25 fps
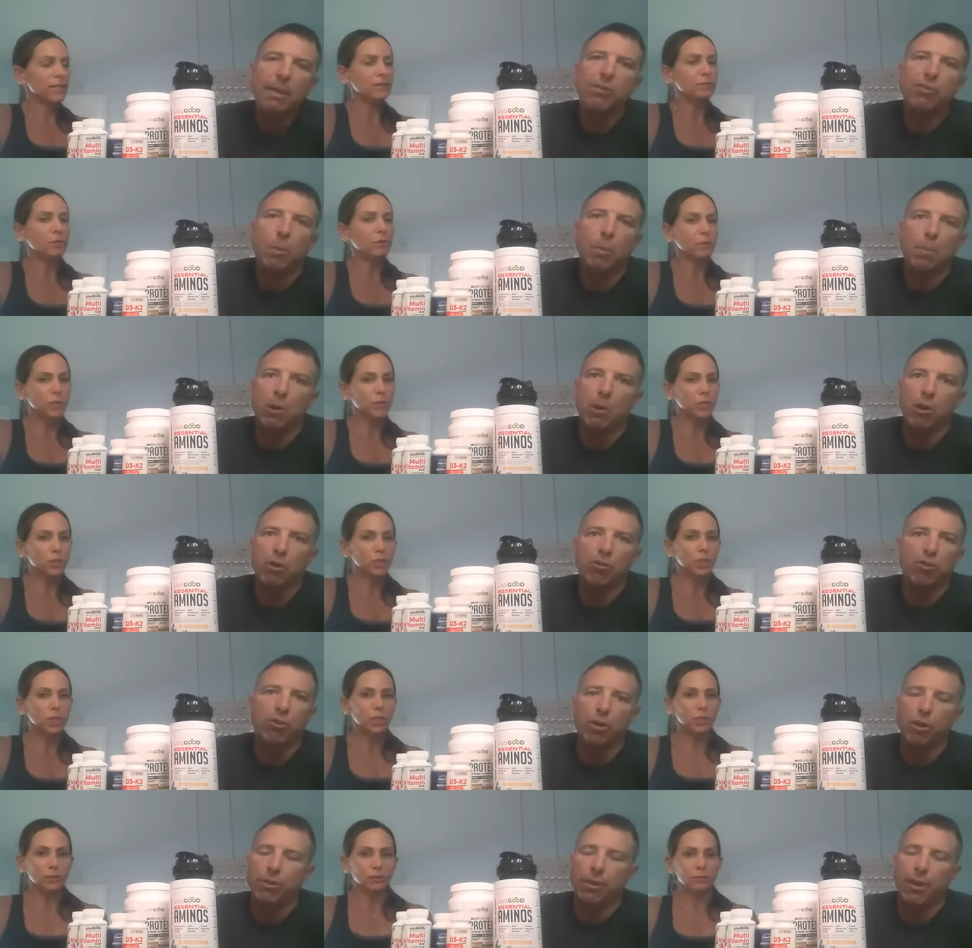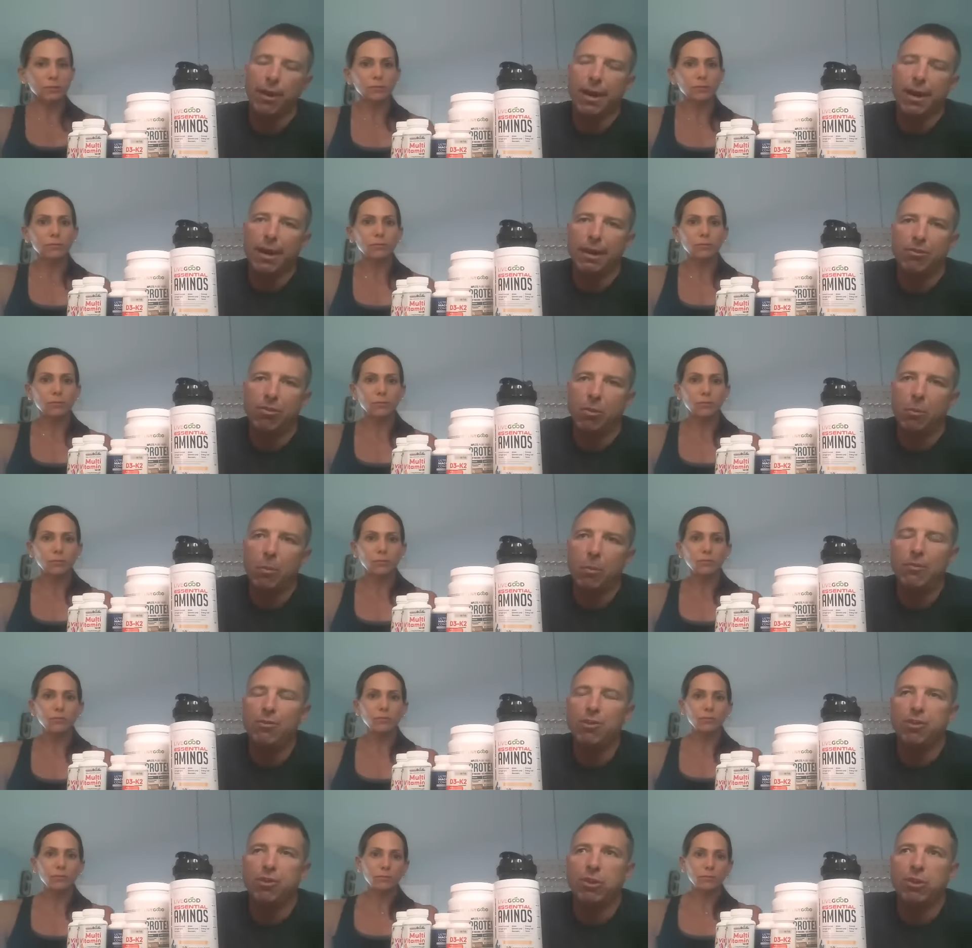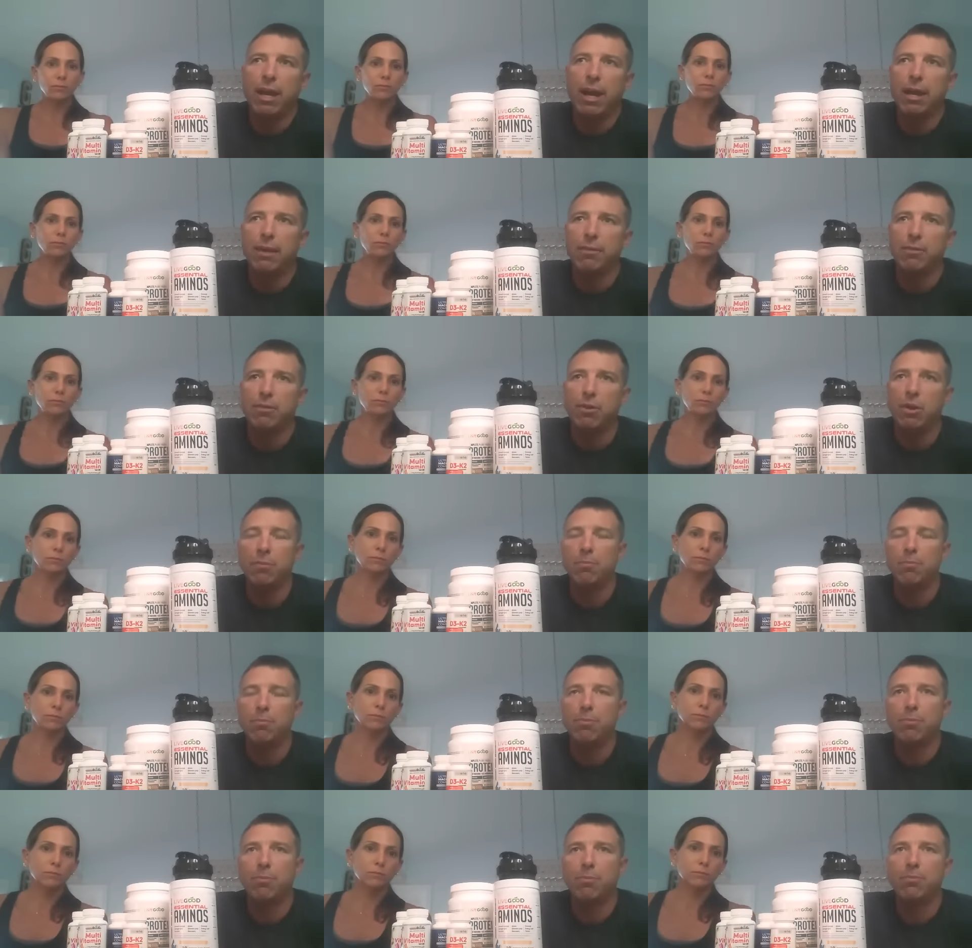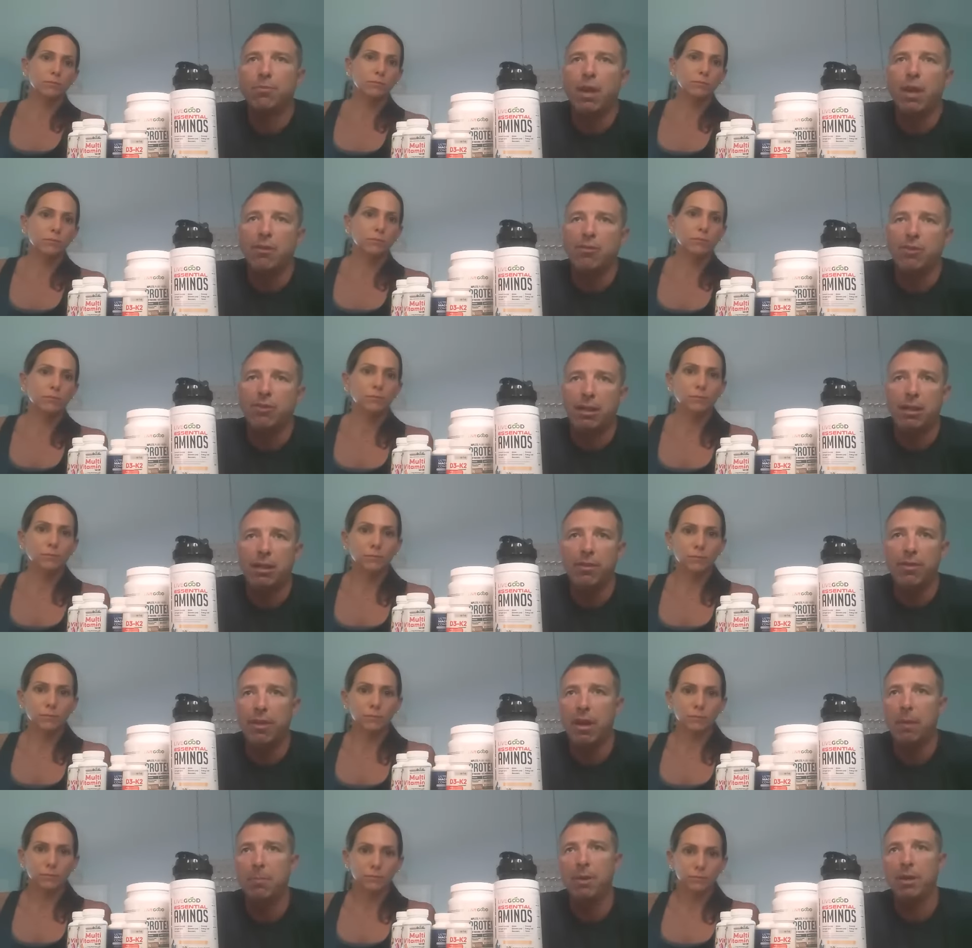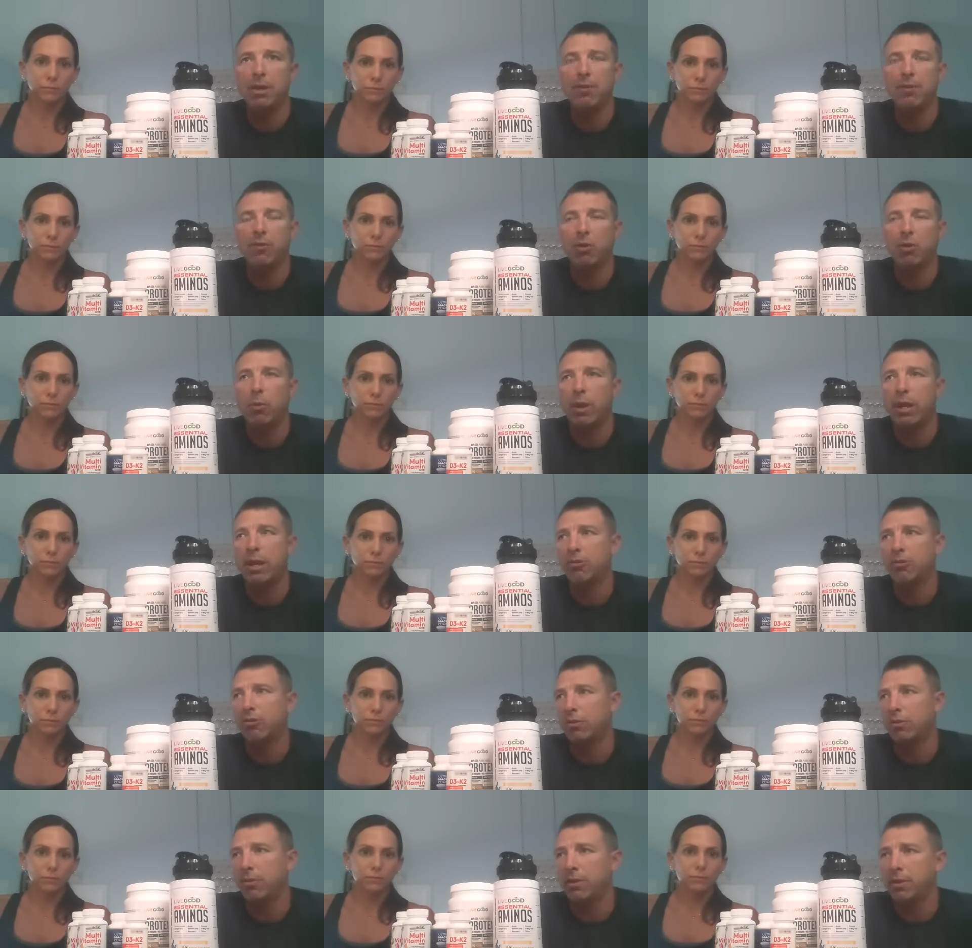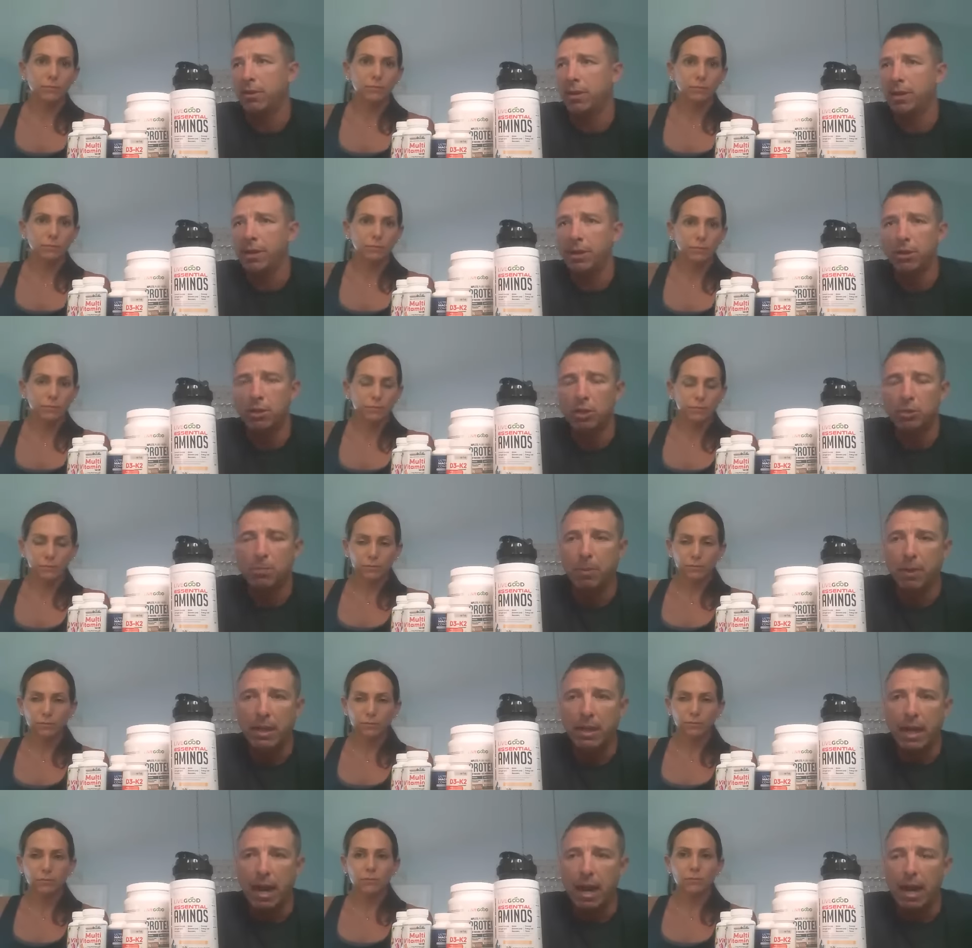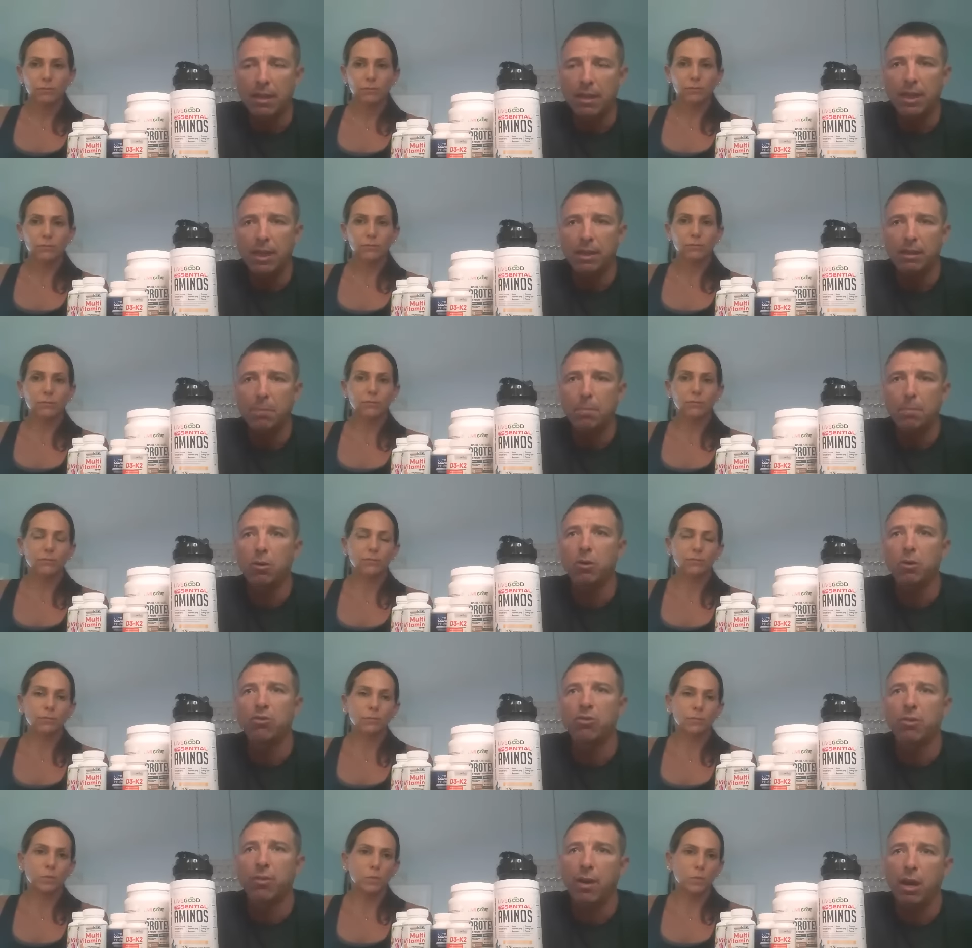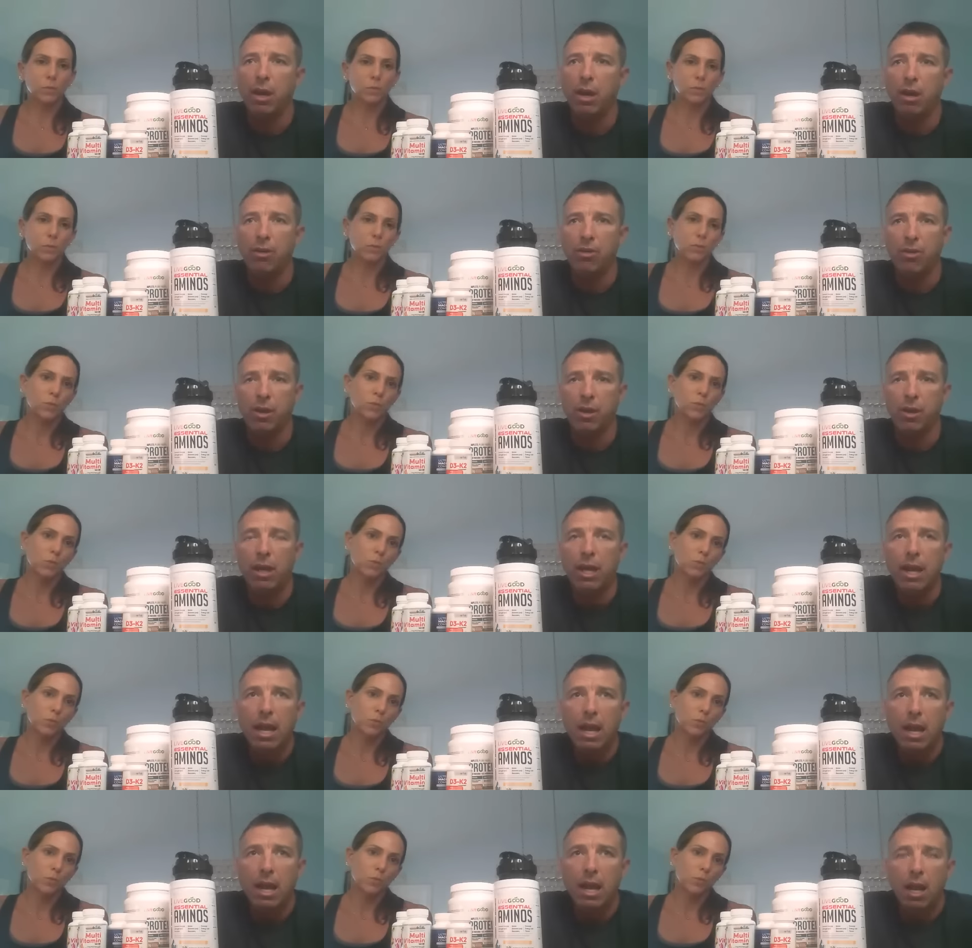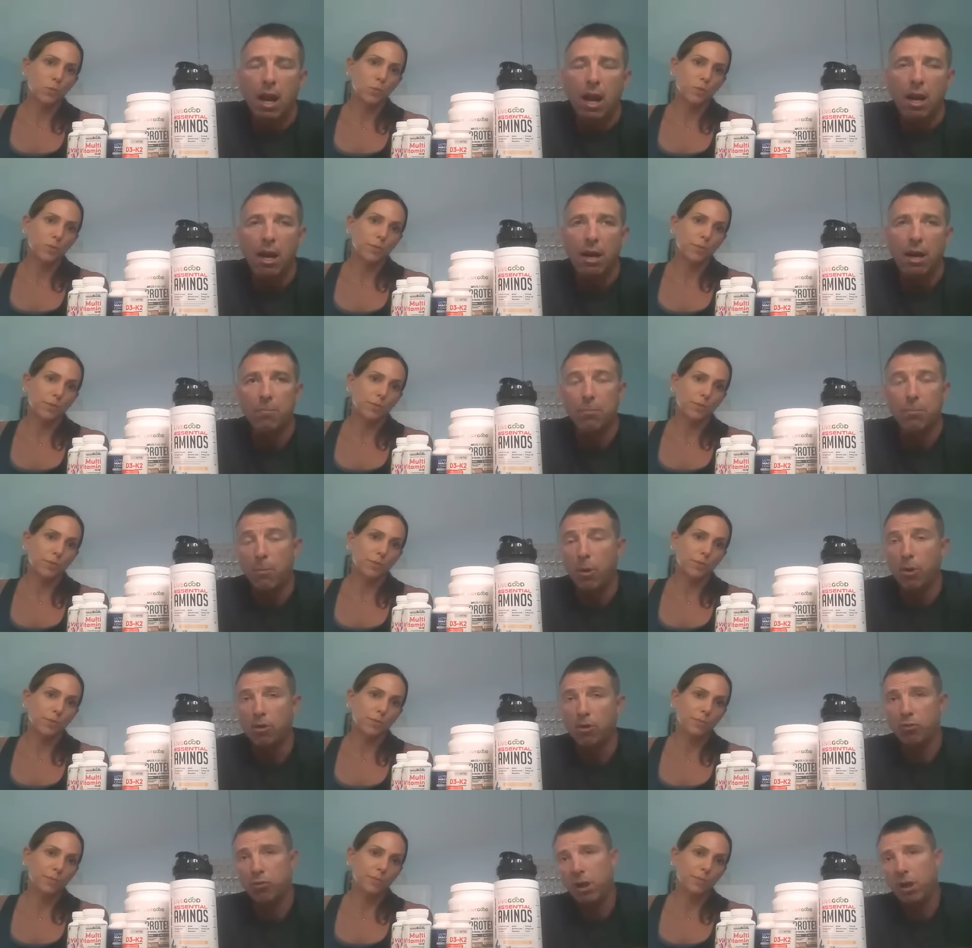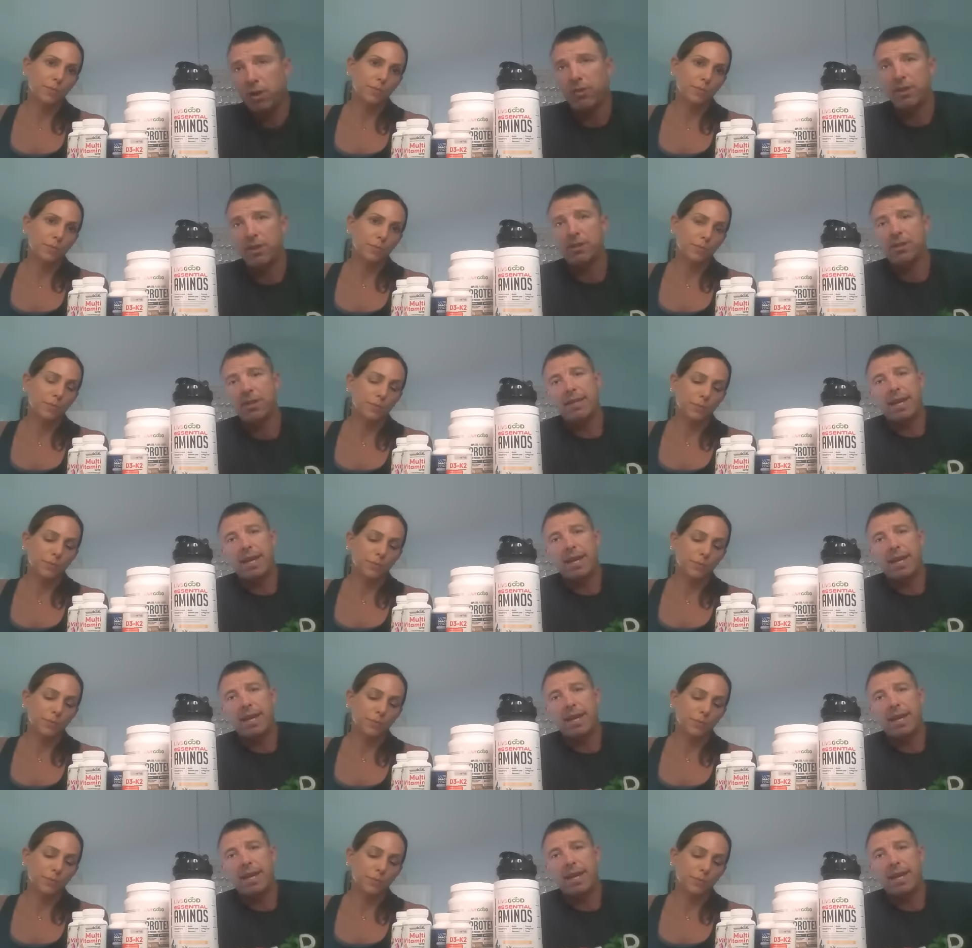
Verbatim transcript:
Speaker 1: these are personal to us, and we've just kind of dissected them in different ways over the years. But yeah, I think the pillars of health and uh, most relevant to